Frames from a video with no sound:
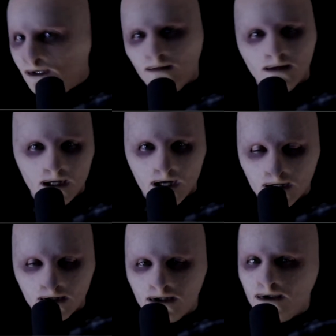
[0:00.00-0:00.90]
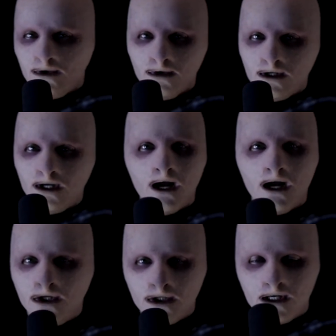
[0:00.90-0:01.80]
everything had ensued and I
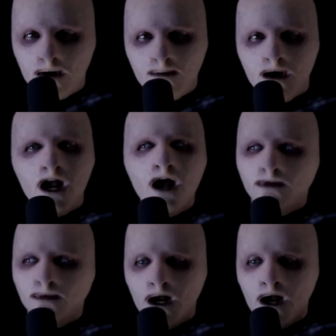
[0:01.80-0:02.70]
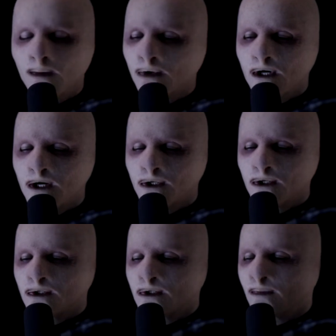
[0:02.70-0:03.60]
had shut down about half my
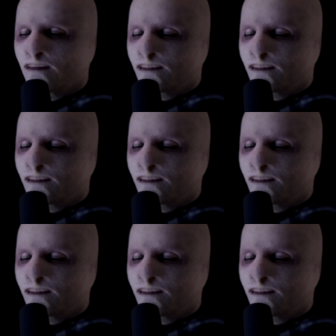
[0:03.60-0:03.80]
operations.